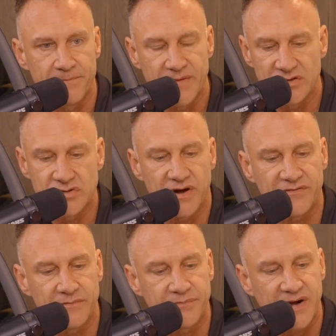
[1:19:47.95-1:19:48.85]
You have
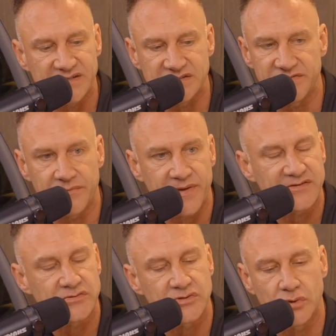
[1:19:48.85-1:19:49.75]
a positive
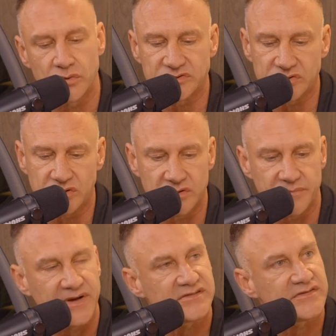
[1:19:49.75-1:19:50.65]
impact on cortisol and a
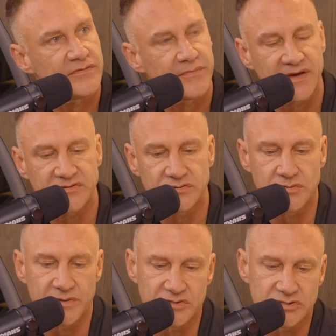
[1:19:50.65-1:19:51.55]
positive impact on your
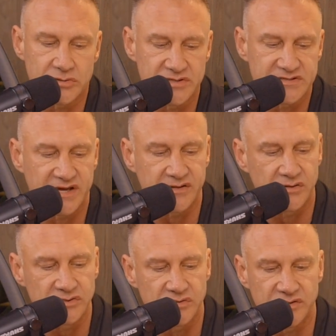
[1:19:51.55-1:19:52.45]
melatonin
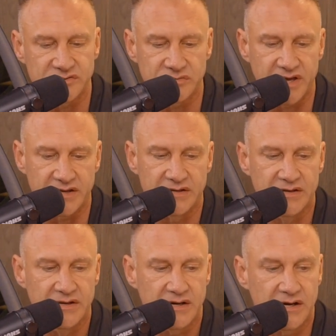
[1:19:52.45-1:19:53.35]
cycle. You also get
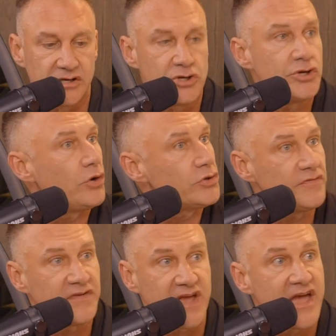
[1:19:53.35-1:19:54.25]
no
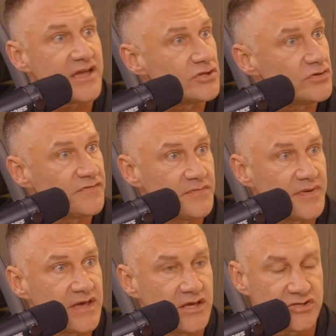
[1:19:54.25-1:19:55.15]
UVA and
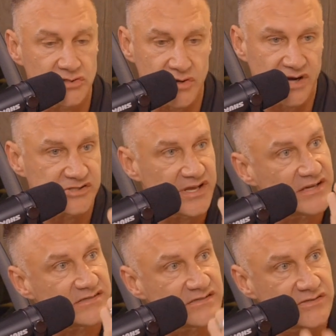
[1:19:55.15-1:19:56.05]
UVB, so you're actually
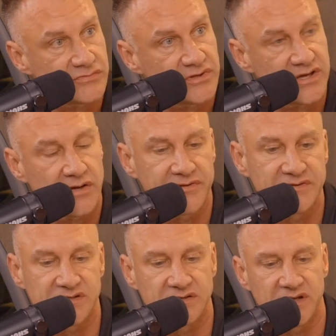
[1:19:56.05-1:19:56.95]
accessing really healthy
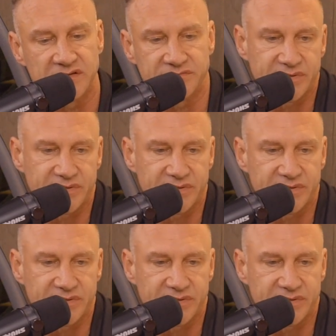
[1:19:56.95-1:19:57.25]
sunlight.